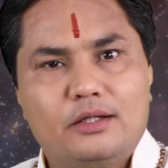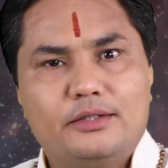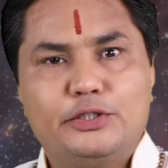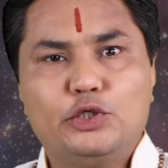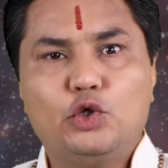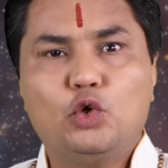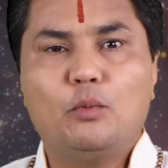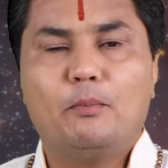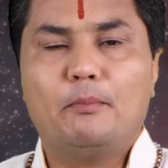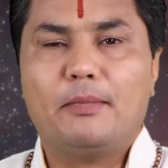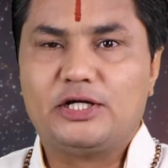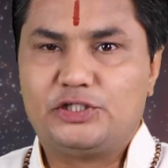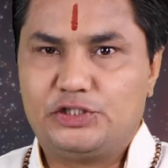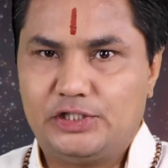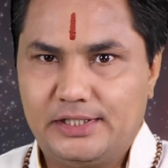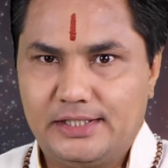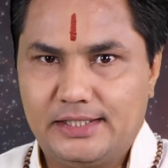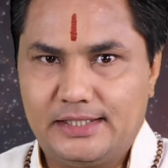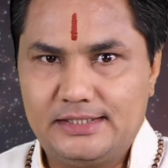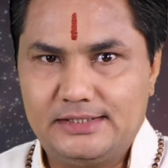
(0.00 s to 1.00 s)
New
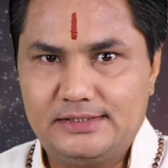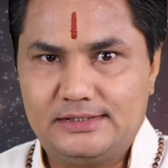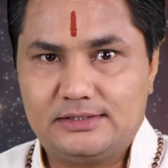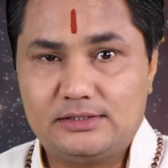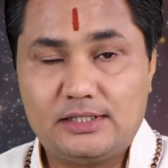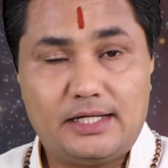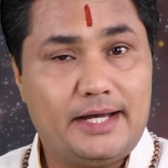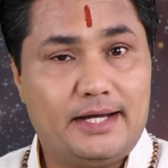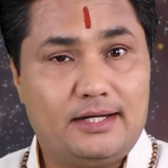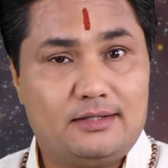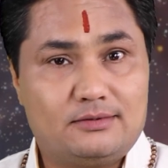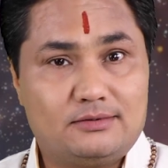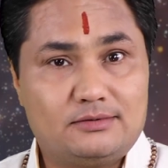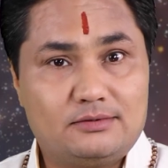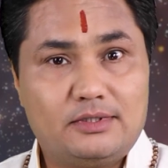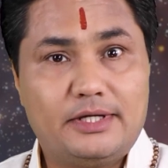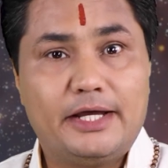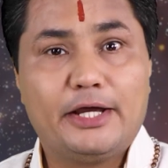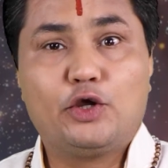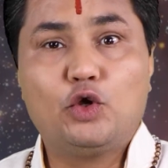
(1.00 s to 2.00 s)
machineries and
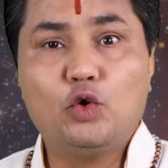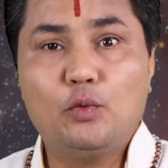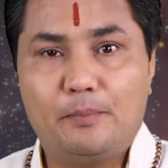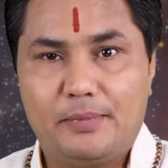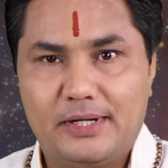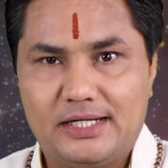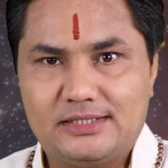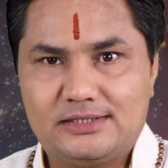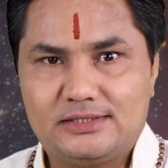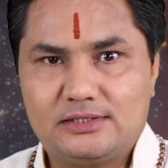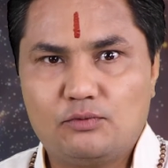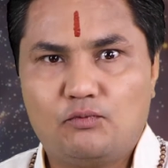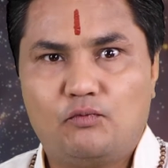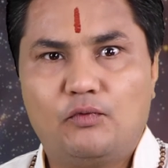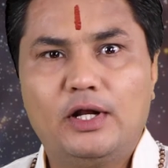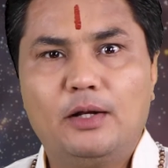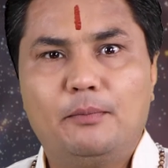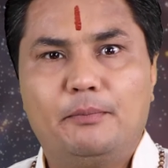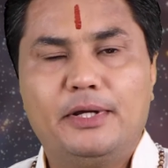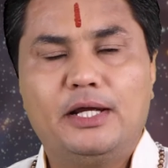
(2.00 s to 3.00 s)
equipments
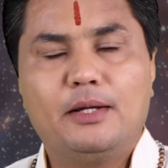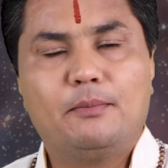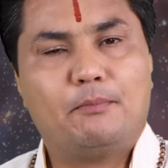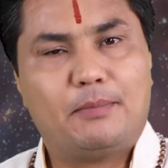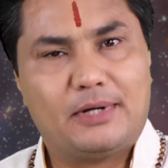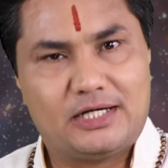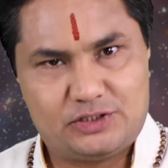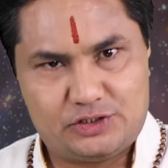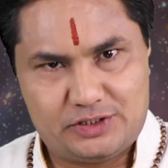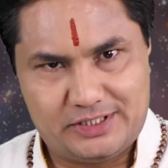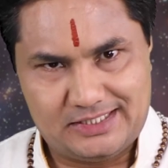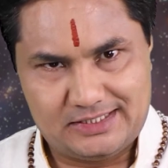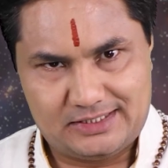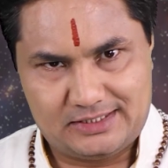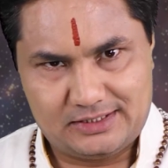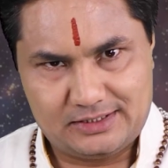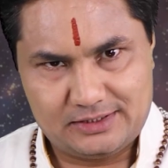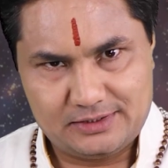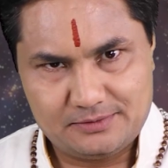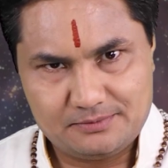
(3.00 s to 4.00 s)
will be
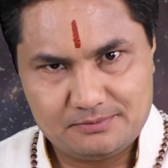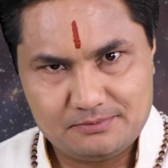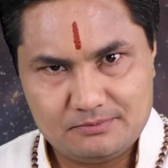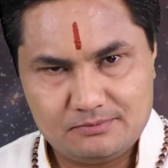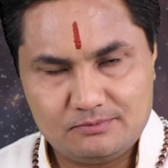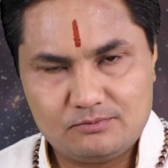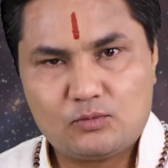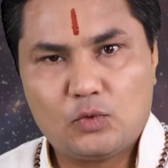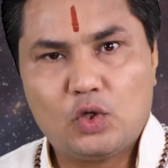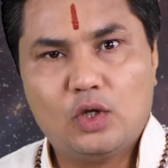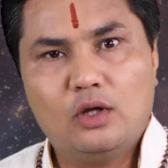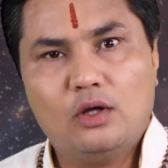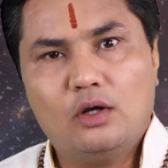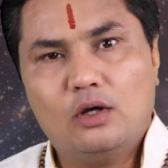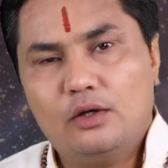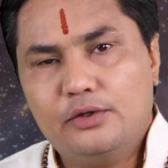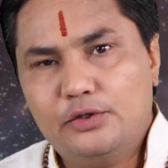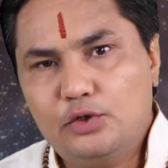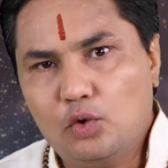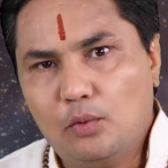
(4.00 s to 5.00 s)
purchased.
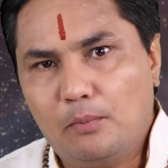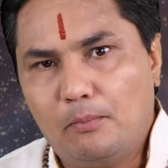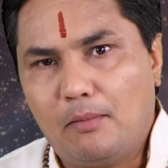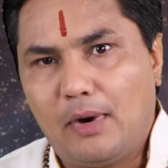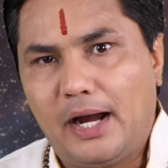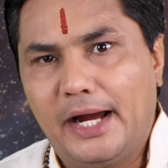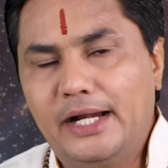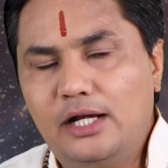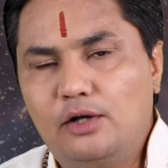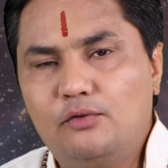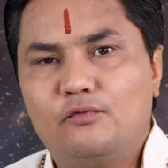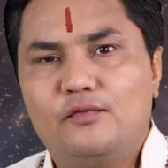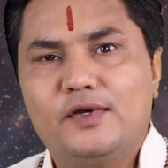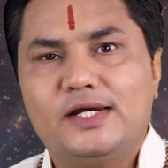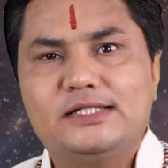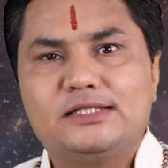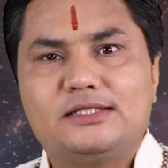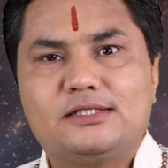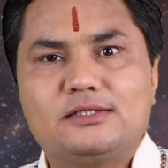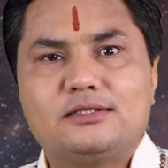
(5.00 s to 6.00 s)
You might
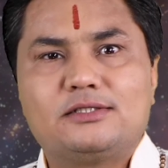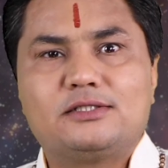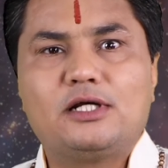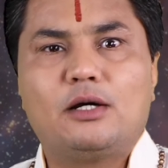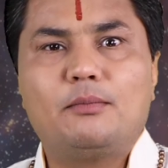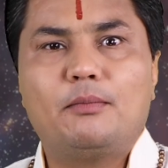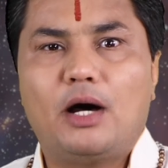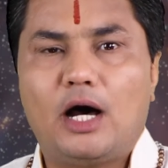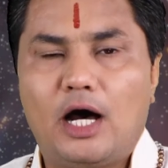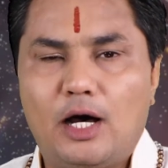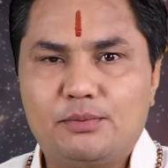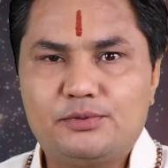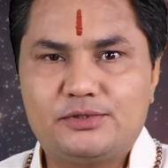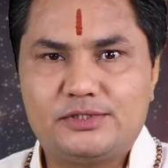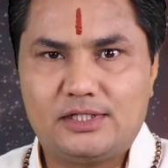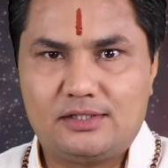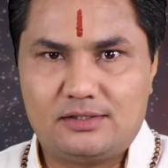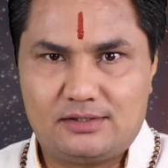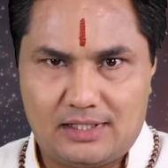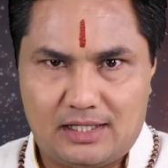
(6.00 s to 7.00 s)
face some ups
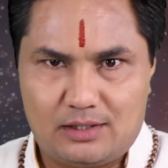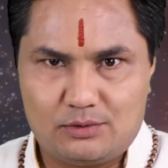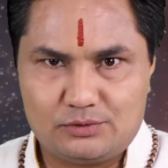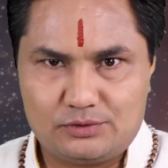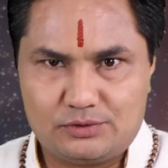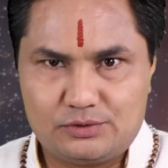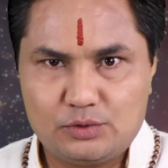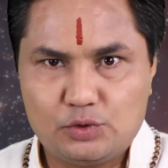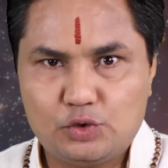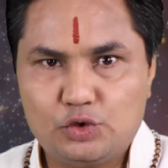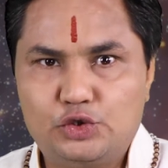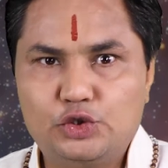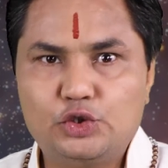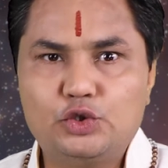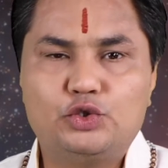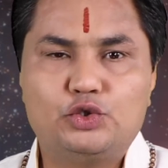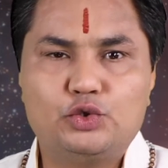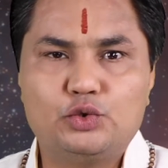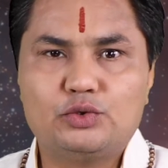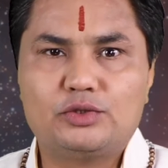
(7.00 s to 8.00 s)
and downs
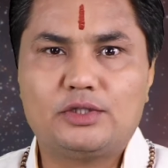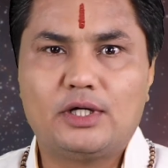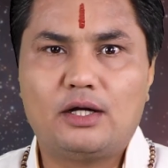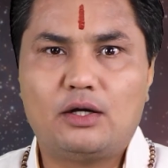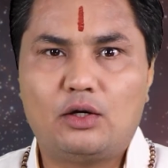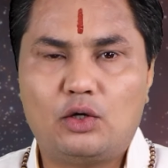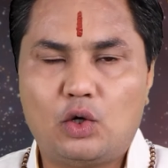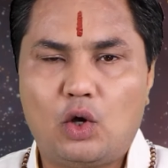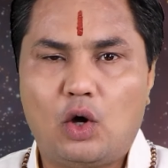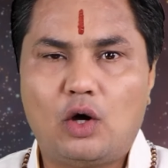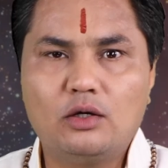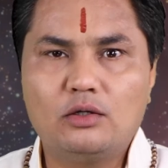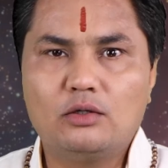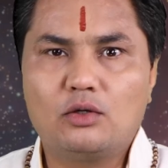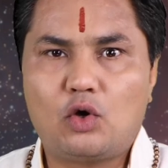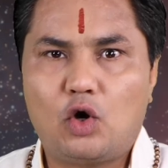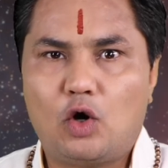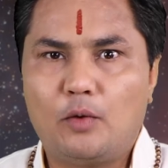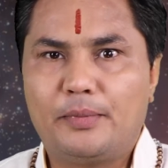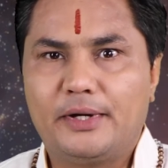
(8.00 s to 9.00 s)
due to the
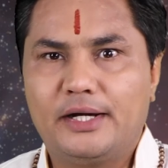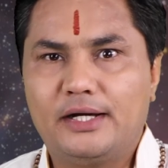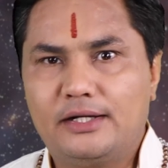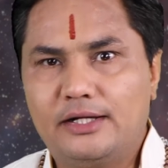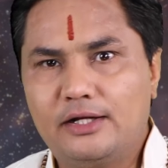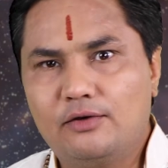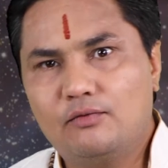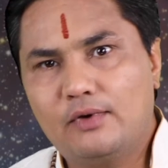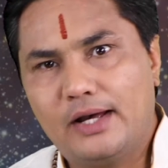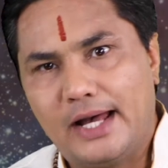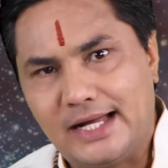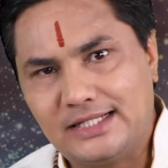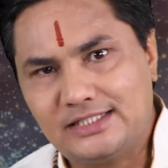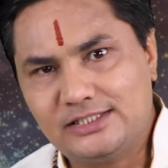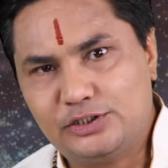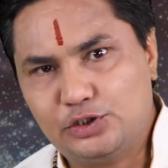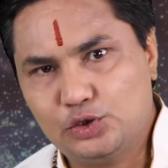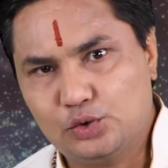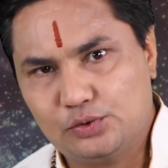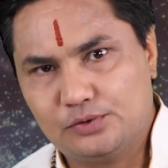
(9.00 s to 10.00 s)
non-cooperative
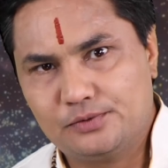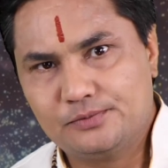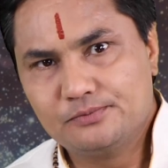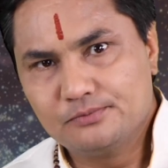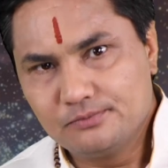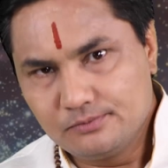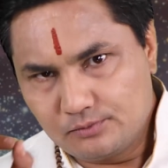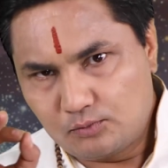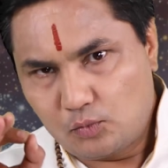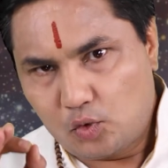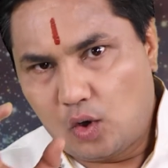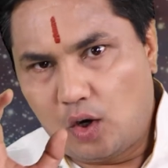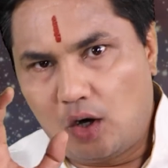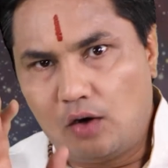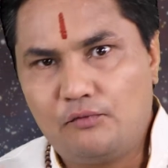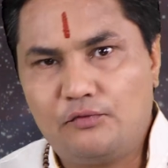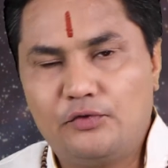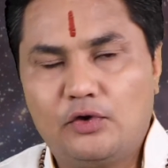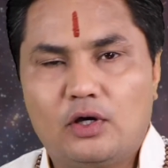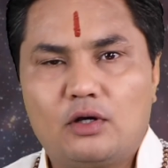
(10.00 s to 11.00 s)
attitude
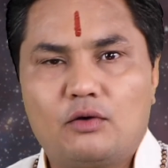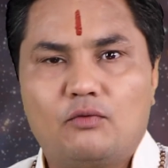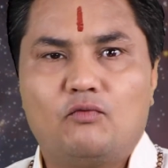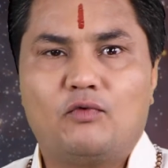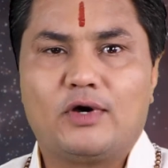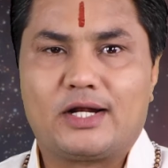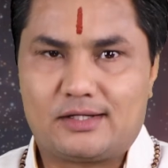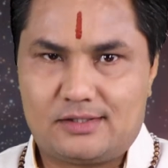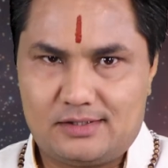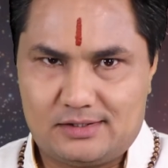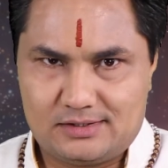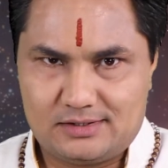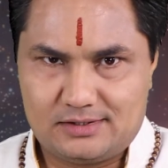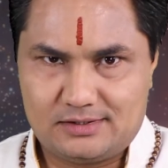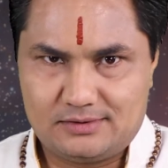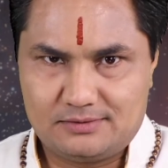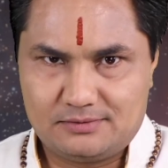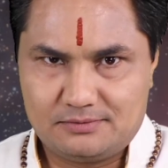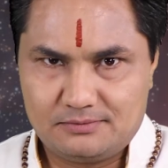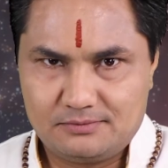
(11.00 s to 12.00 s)
of your
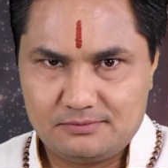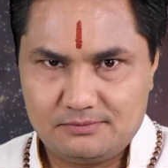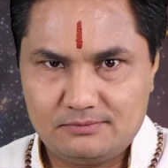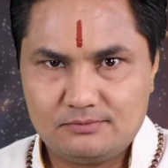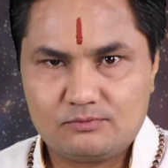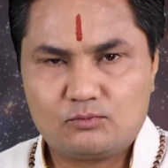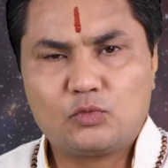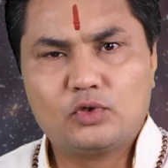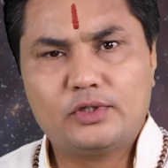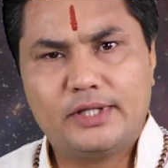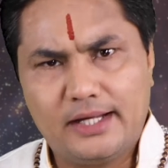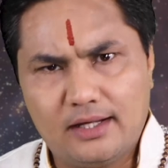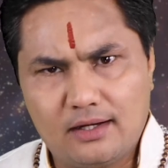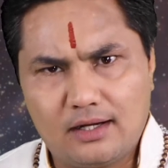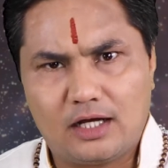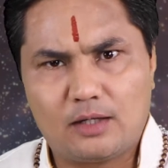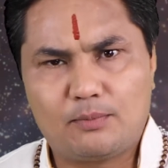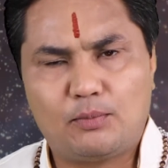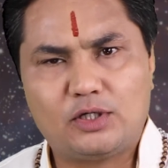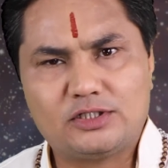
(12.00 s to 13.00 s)
workers. There
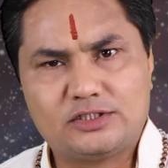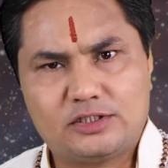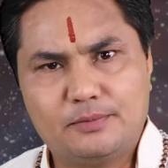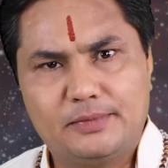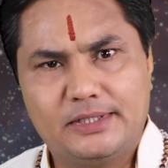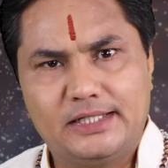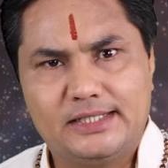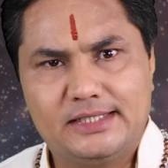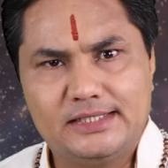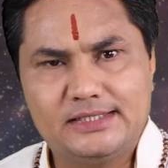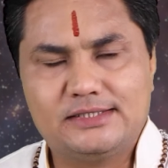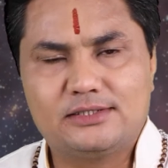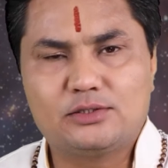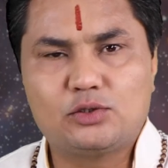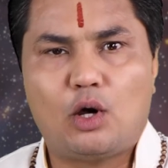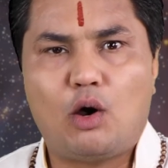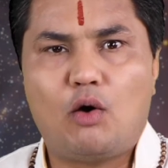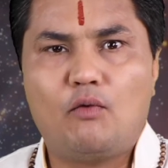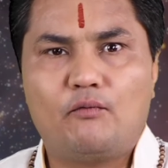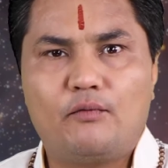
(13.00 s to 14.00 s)
are possibilities
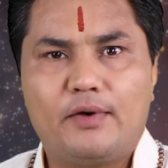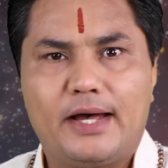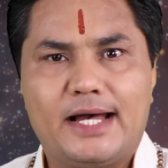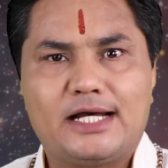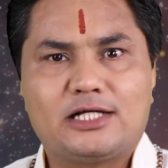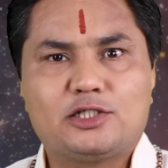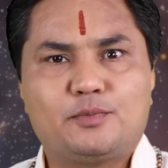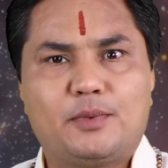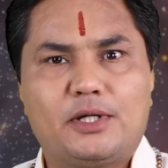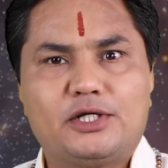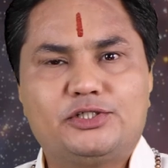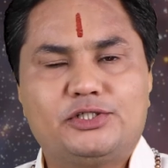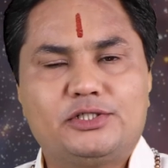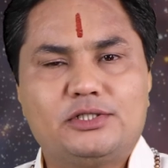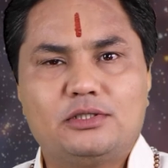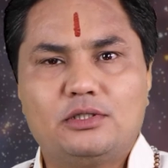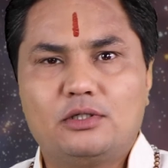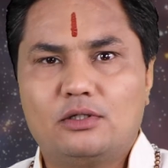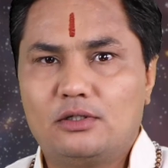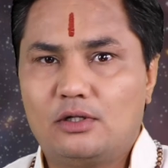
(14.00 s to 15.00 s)
of
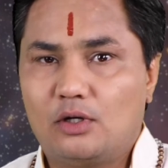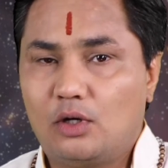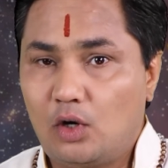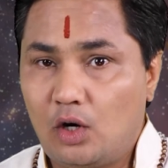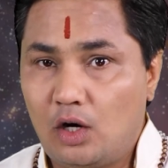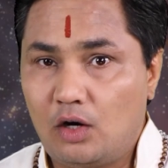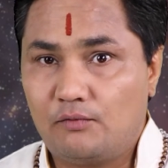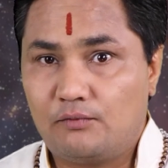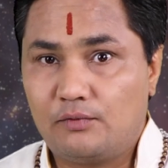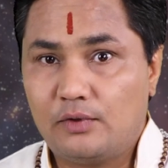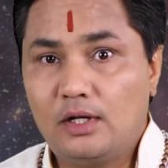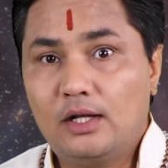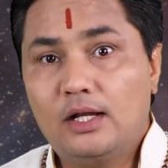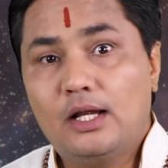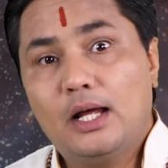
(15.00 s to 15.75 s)
expansion of